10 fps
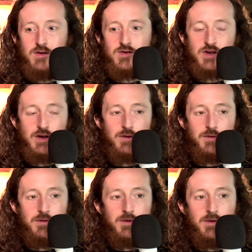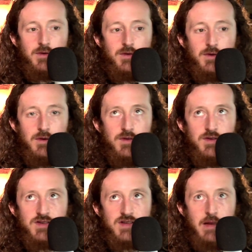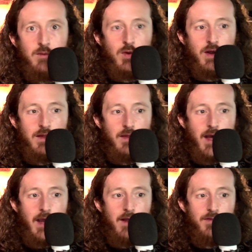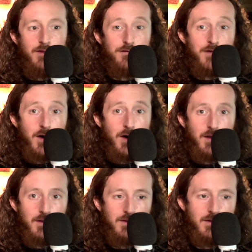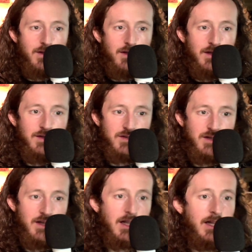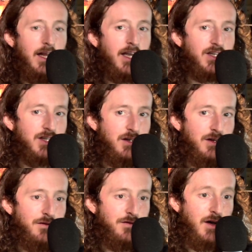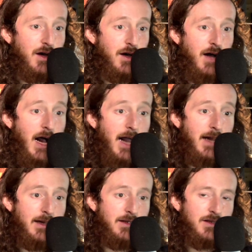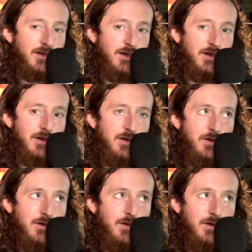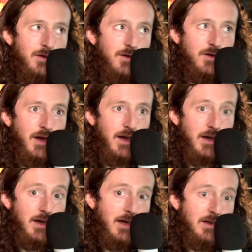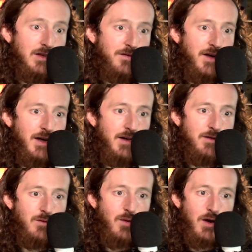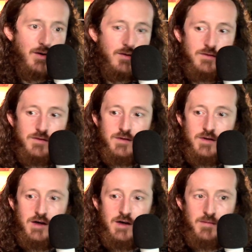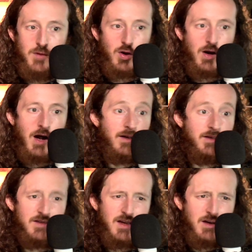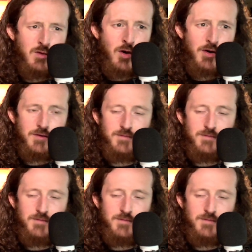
So the same way that the fog is a collection of high density, like condensified water or condensating water,